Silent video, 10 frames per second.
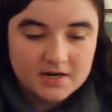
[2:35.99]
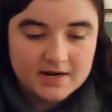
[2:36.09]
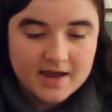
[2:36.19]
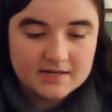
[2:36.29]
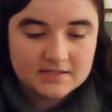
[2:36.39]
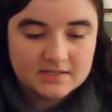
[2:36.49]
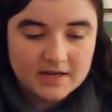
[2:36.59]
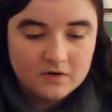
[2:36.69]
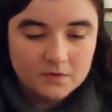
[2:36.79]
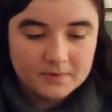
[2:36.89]
and had
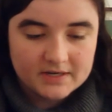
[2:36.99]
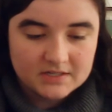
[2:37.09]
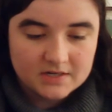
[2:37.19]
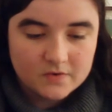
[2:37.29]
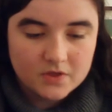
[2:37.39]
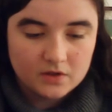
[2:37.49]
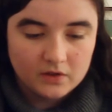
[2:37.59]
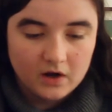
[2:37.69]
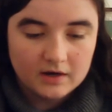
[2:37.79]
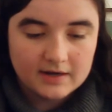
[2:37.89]
instead replaced it with a
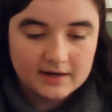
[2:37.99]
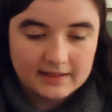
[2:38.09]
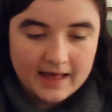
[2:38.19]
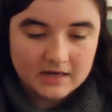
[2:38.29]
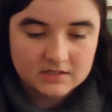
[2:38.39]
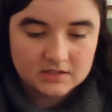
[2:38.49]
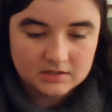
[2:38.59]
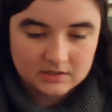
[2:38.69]
long cloth